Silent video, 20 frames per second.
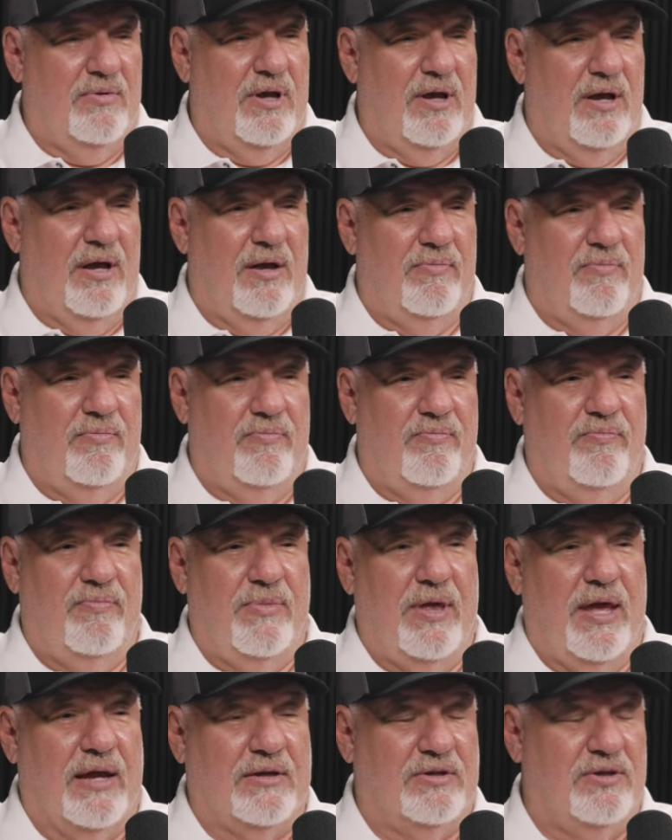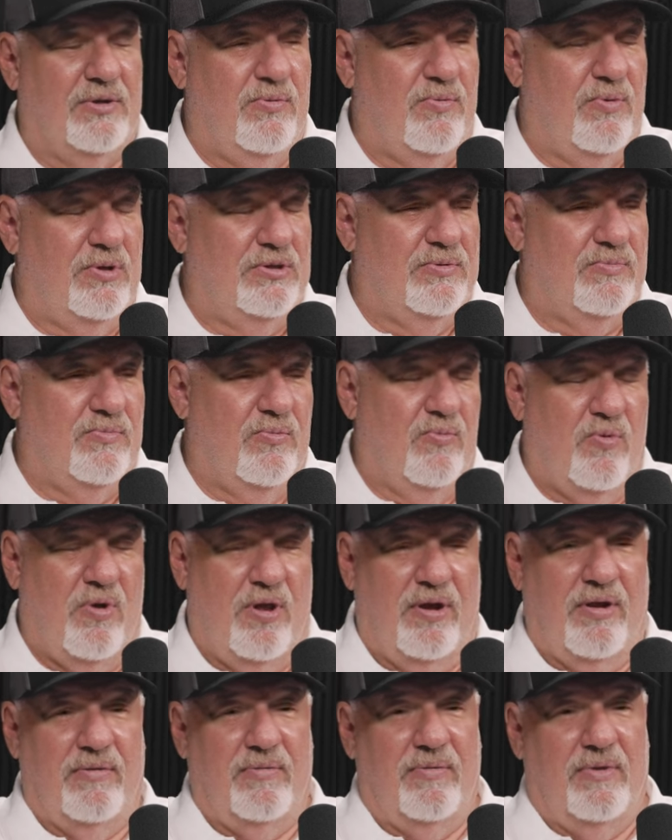uh, actually was
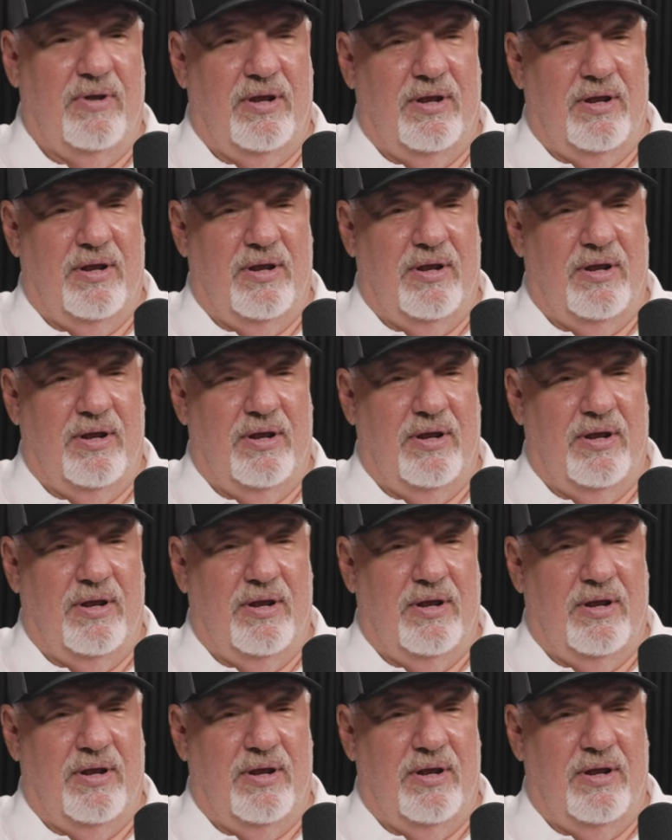one of